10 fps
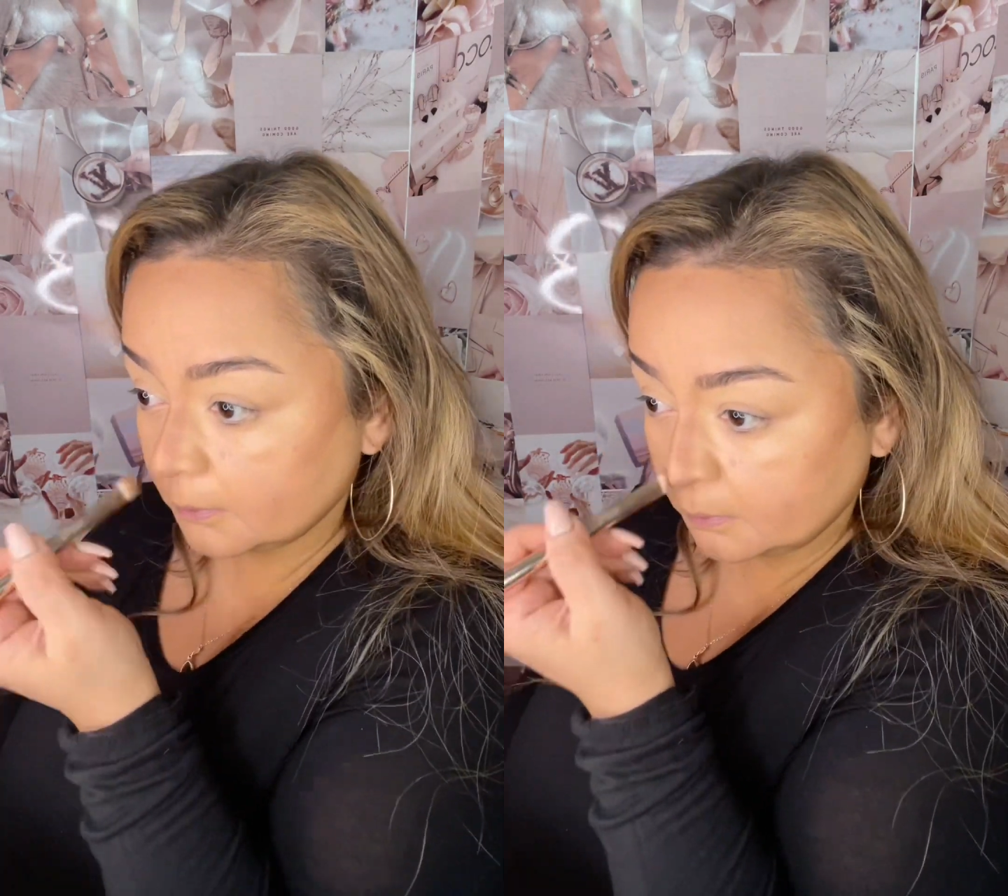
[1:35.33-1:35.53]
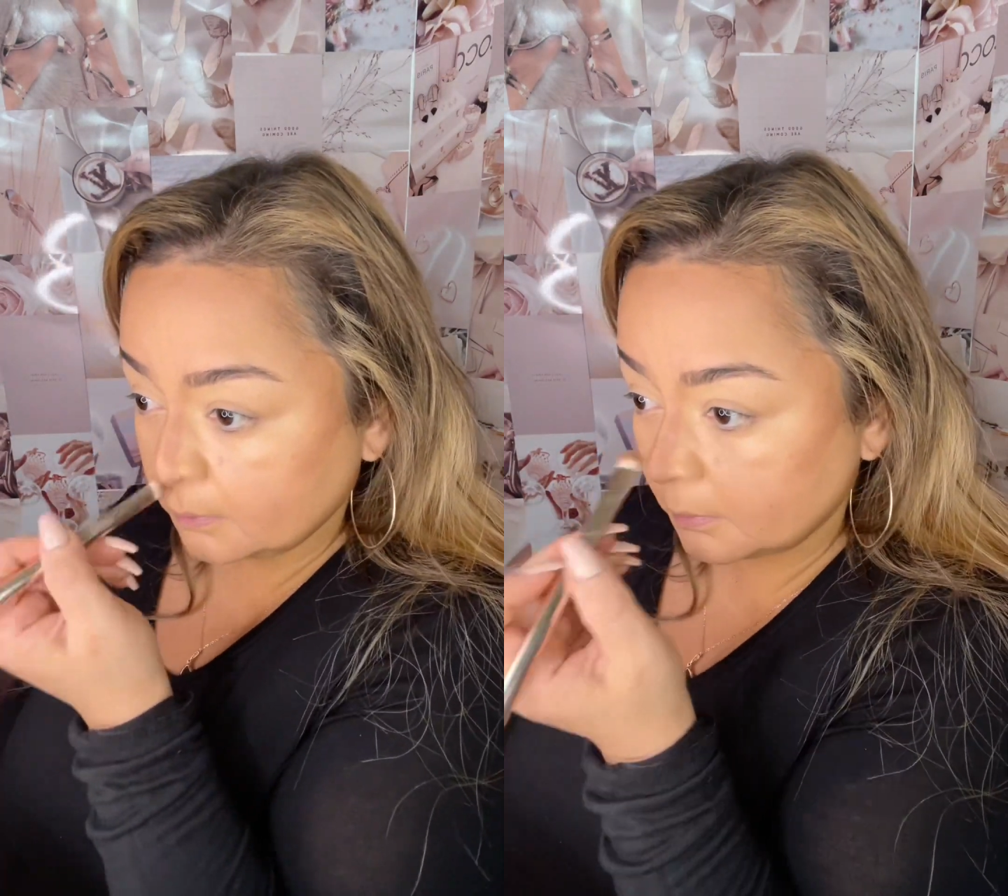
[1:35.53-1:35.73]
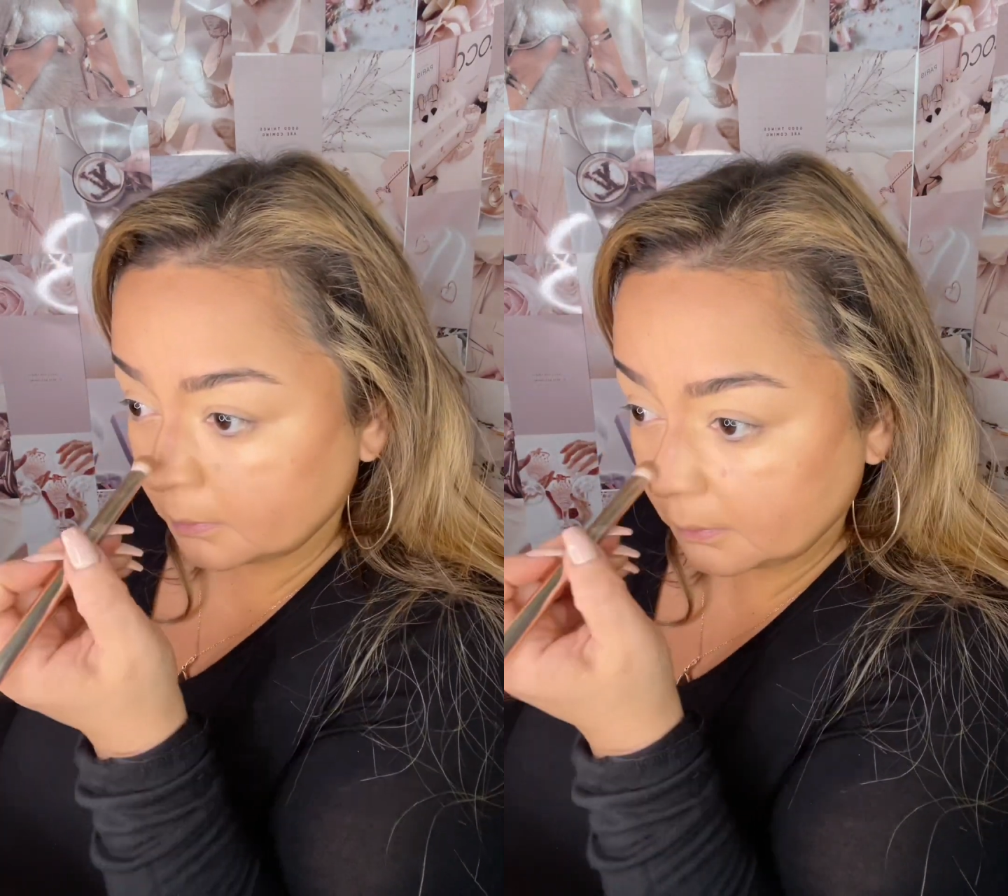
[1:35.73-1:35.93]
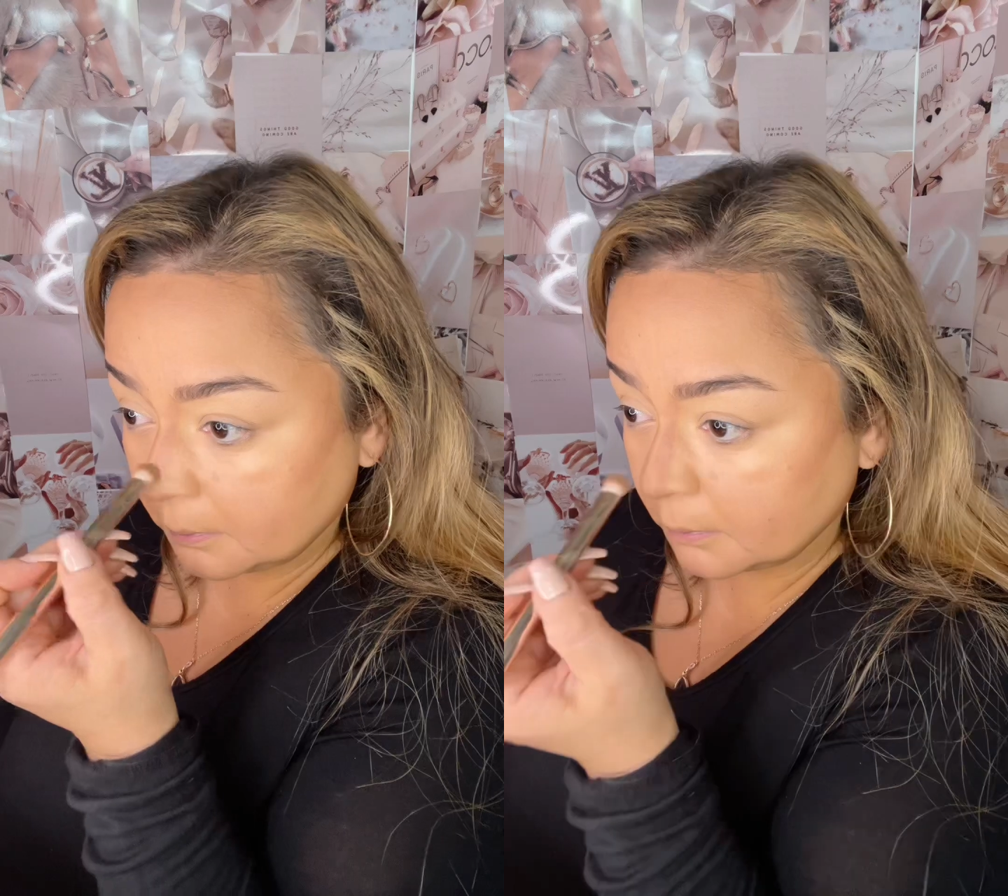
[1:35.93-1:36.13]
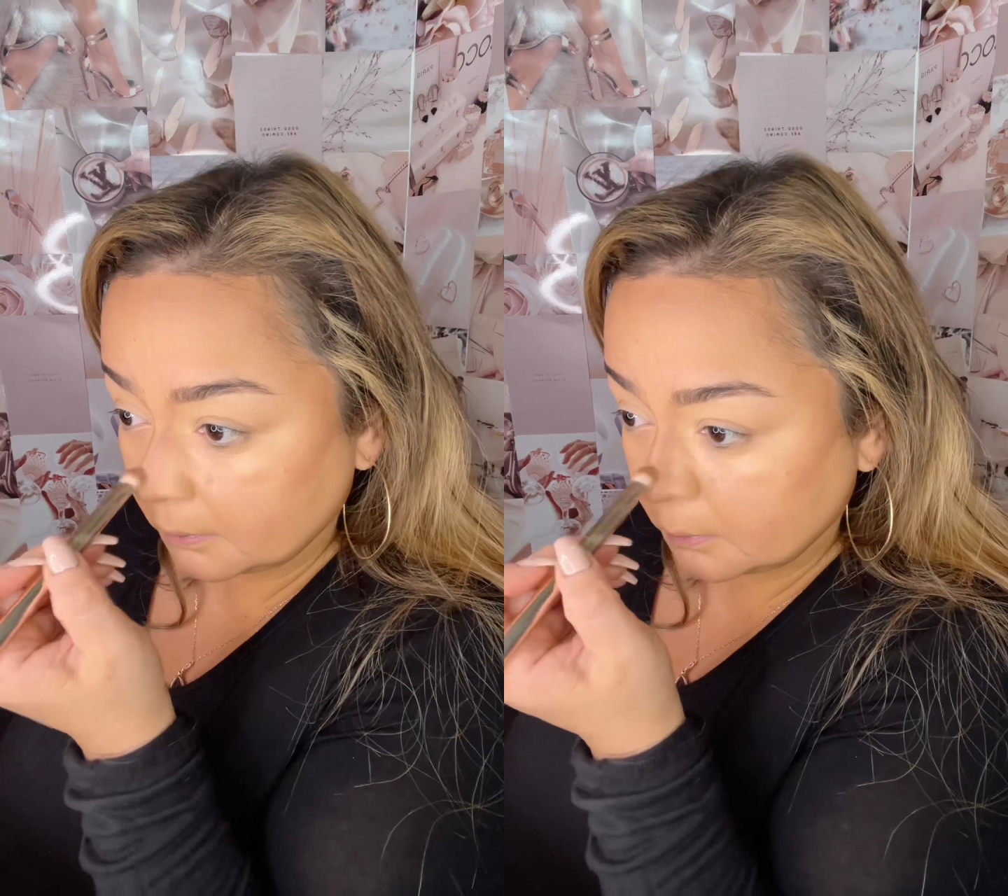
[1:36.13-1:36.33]

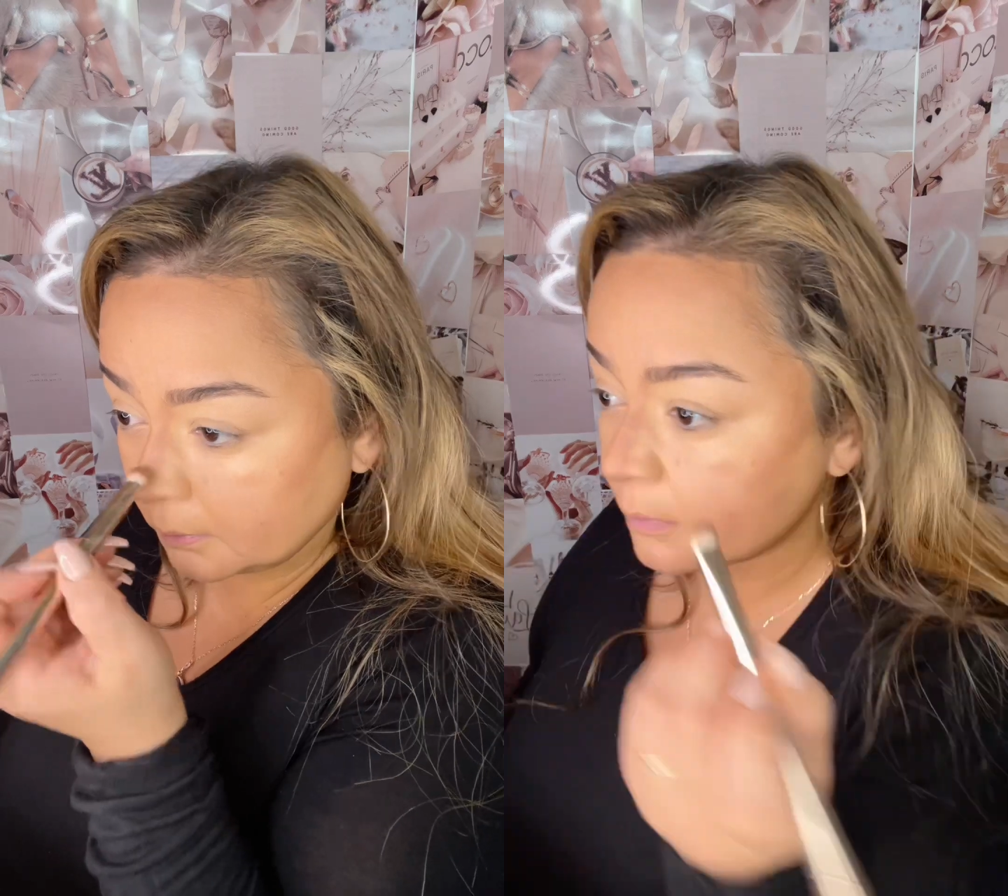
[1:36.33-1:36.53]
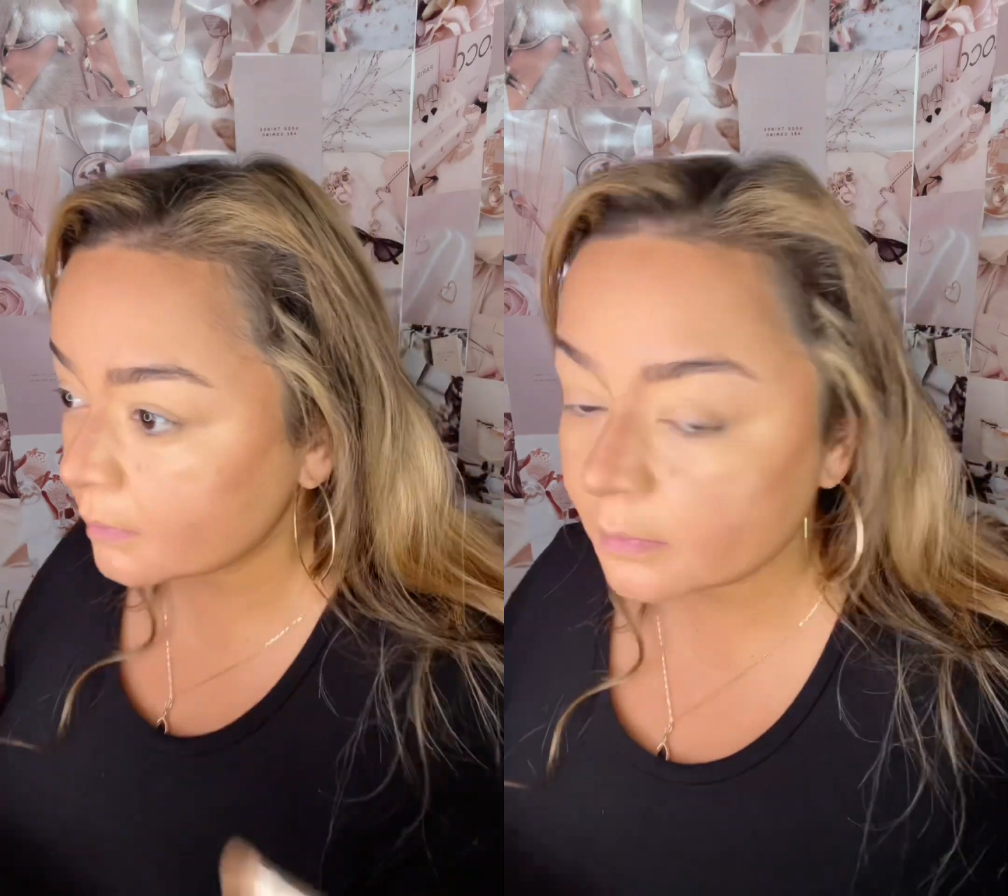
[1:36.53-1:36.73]
shorter.